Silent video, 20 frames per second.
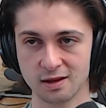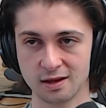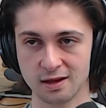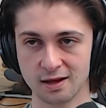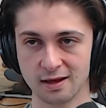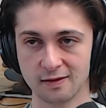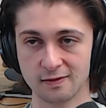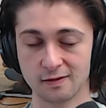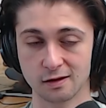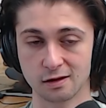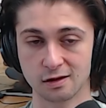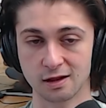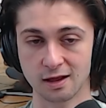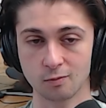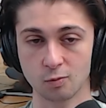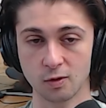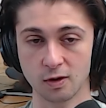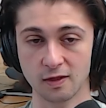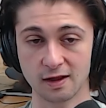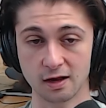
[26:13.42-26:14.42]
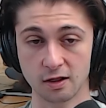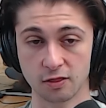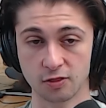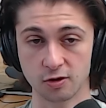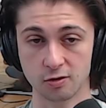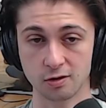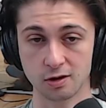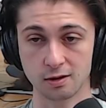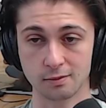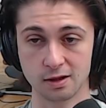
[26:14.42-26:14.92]
in the same way that
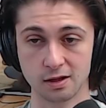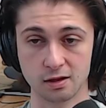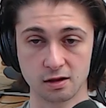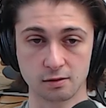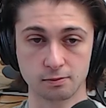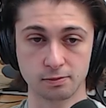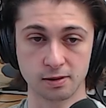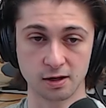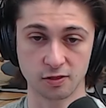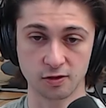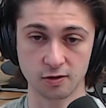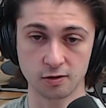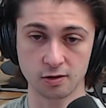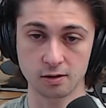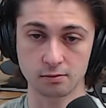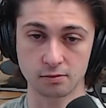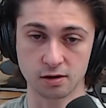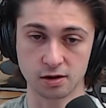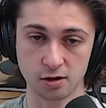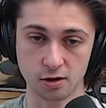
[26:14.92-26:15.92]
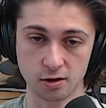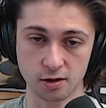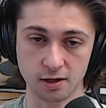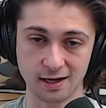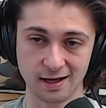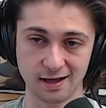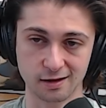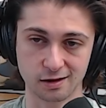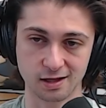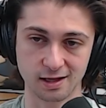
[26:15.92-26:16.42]
Ethereum is, but Ethereum started
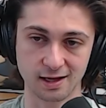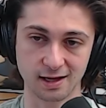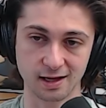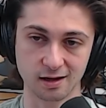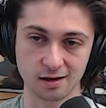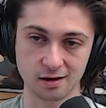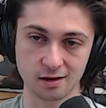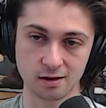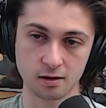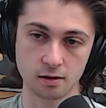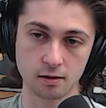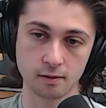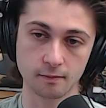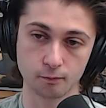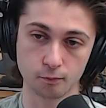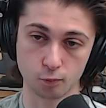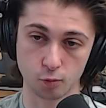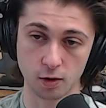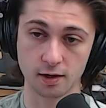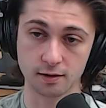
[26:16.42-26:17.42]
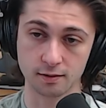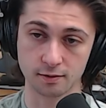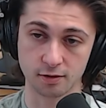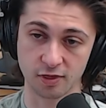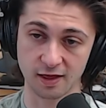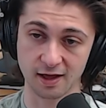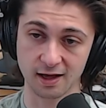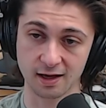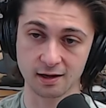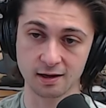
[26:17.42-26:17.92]
as, like, one
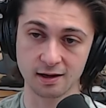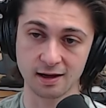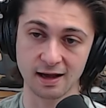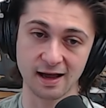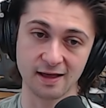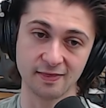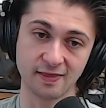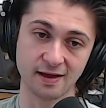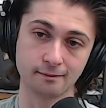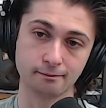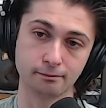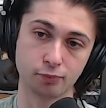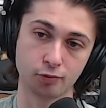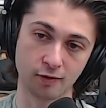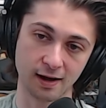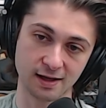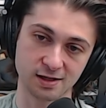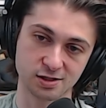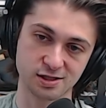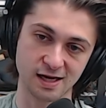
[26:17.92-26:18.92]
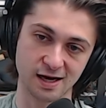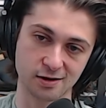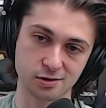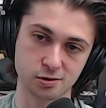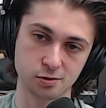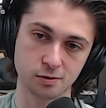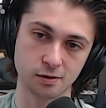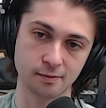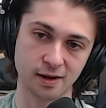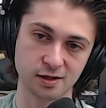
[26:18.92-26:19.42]
thing and then branched out
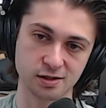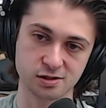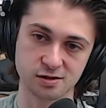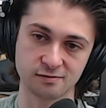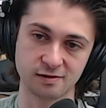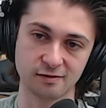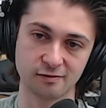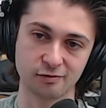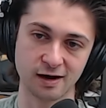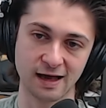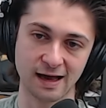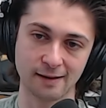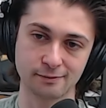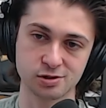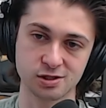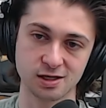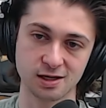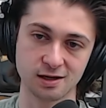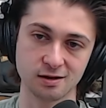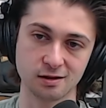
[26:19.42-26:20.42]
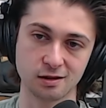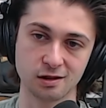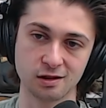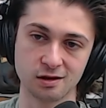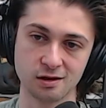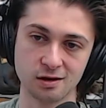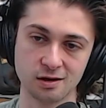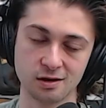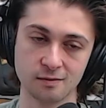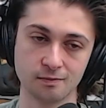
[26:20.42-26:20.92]
to a bunch of different app chains.
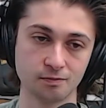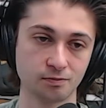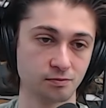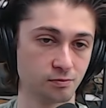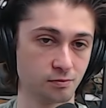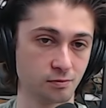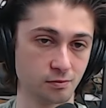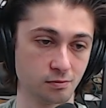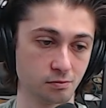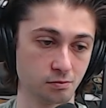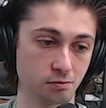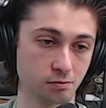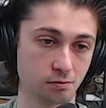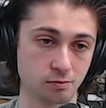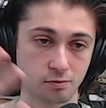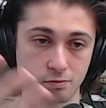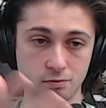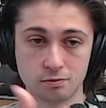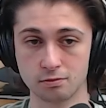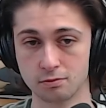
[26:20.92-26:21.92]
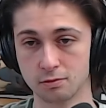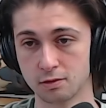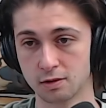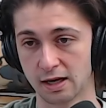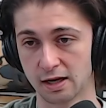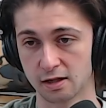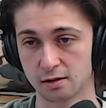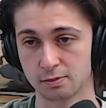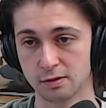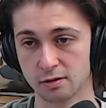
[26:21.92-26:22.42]

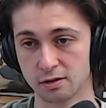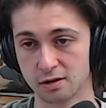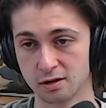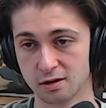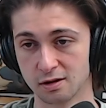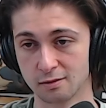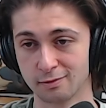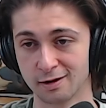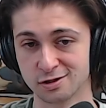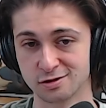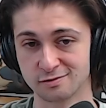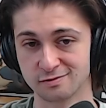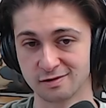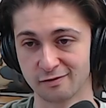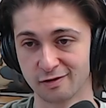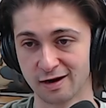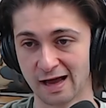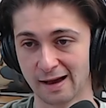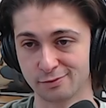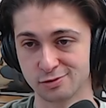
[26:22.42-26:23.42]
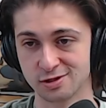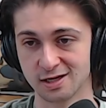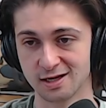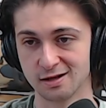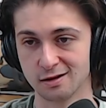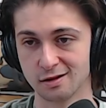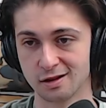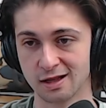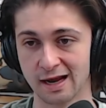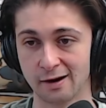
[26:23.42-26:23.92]
Cosmos is a bunch of different app
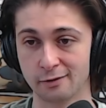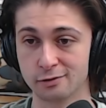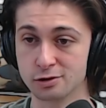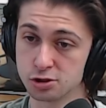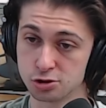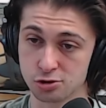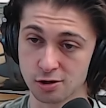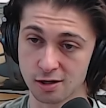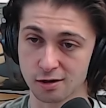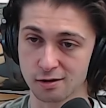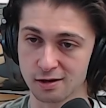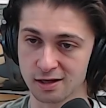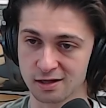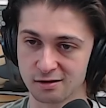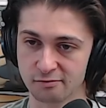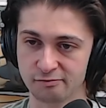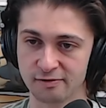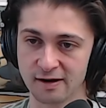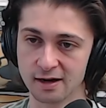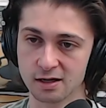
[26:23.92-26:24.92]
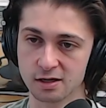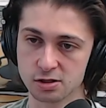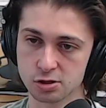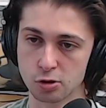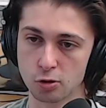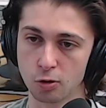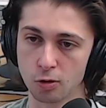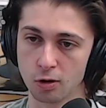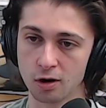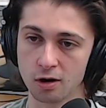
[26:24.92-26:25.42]
chains, and now it's struggling to find its
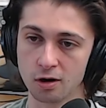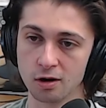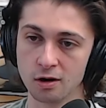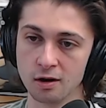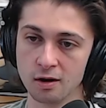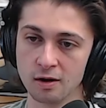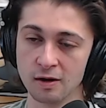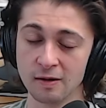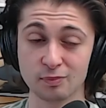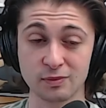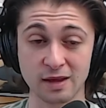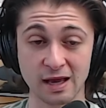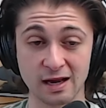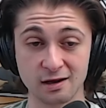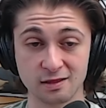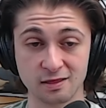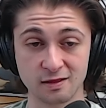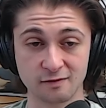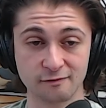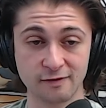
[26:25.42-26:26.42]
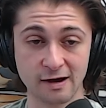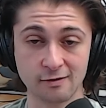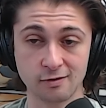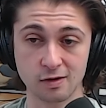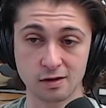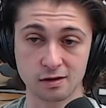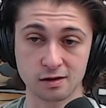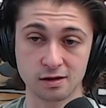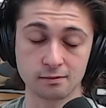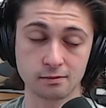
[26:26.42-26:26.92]
core. And in the
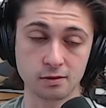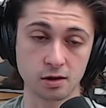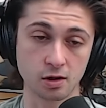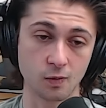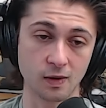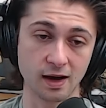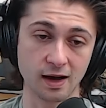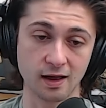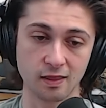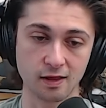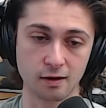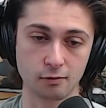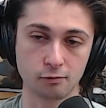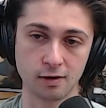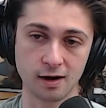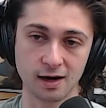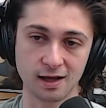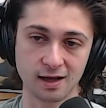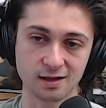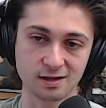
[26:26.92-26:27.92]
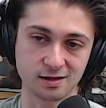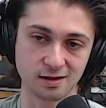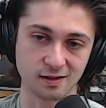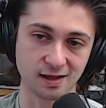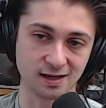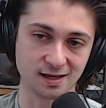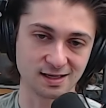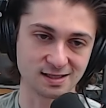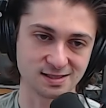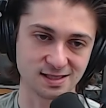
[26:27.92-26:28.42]
very similar way, they're running into
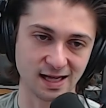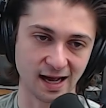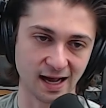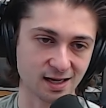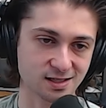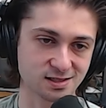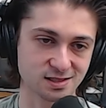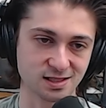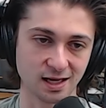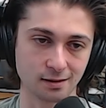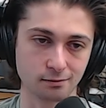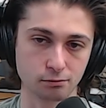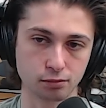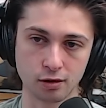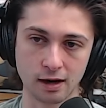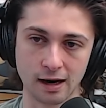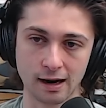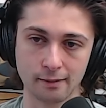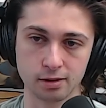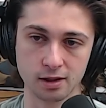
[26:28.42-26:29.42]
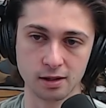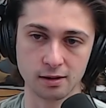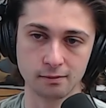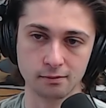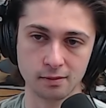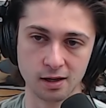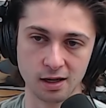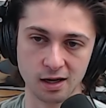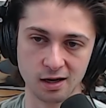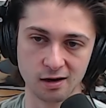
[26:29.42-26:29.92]
the exact same
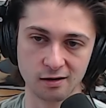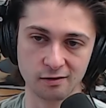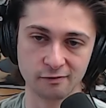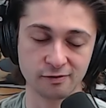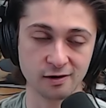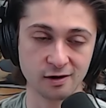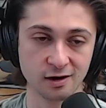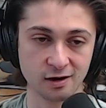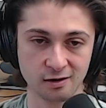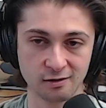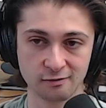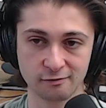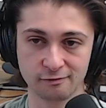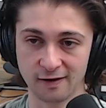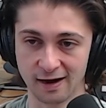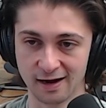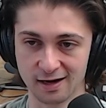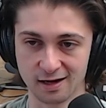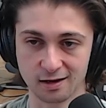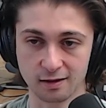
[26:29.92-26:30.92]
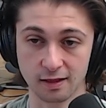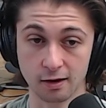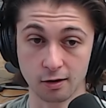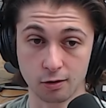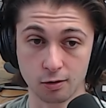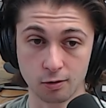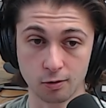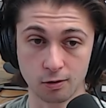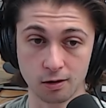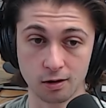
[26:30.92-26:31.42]
problem of finding their
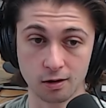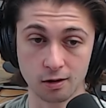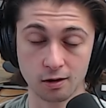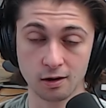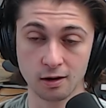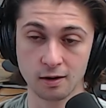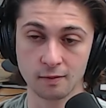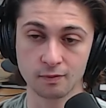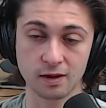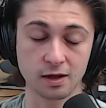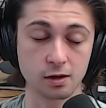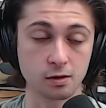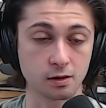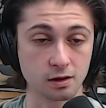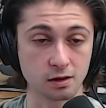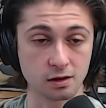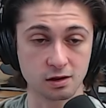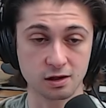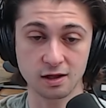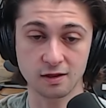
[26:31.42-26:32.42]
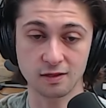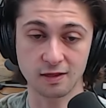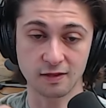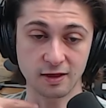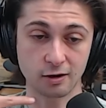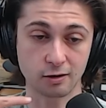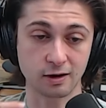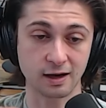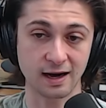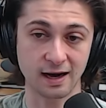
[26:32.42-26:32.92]
core. And you can see that
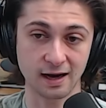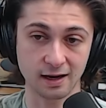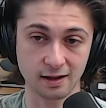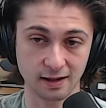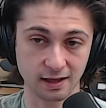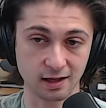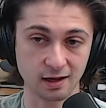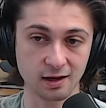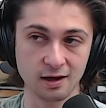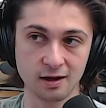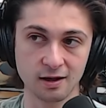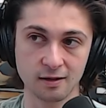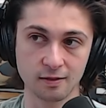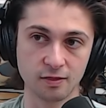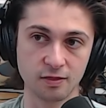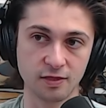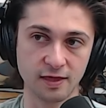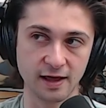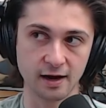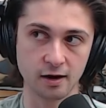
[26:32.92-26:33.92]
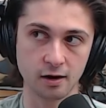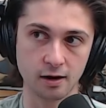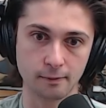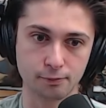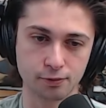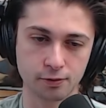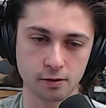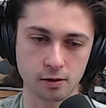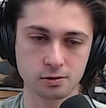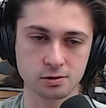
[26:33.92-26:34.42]
they're
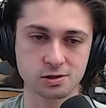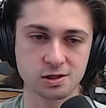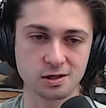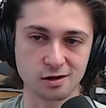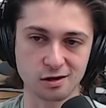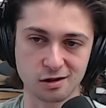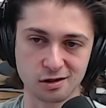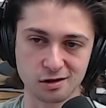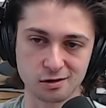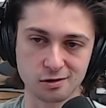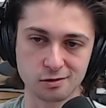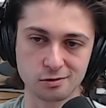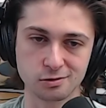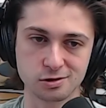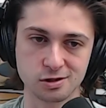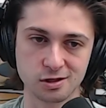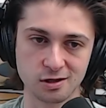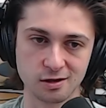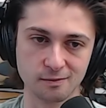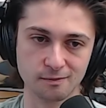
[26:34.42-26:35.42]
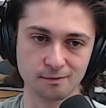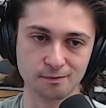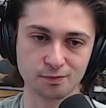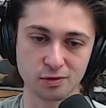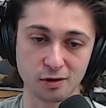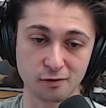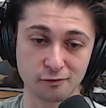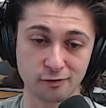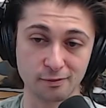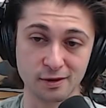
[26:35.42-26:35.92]
approaching the solution
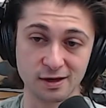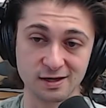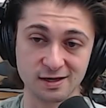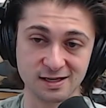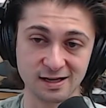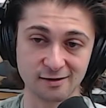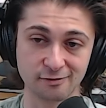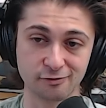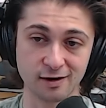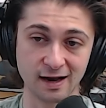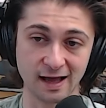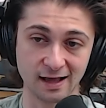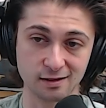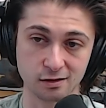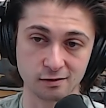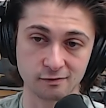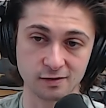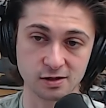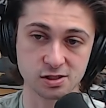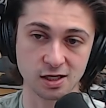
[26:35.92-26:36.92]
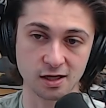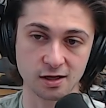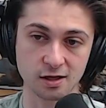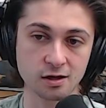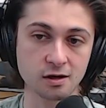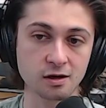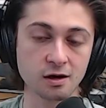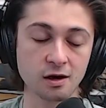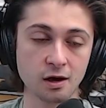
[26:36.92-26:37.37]
from the different ends of each other,